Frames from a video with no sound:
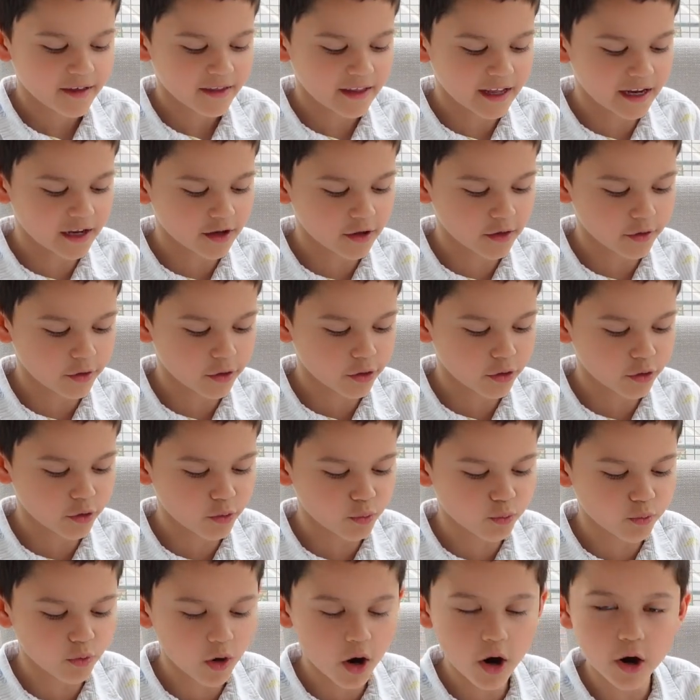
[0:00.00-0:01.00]
and you
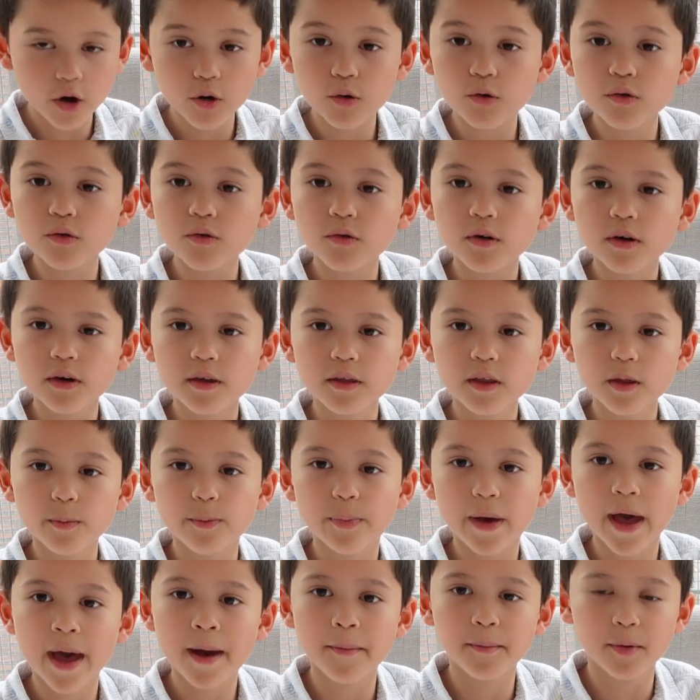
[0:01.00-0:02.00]
throw the
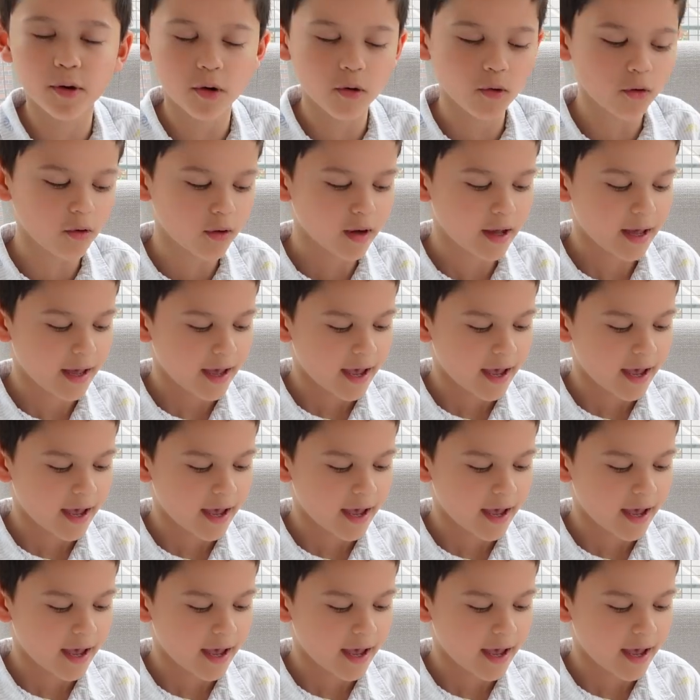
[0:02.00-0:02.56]
pebble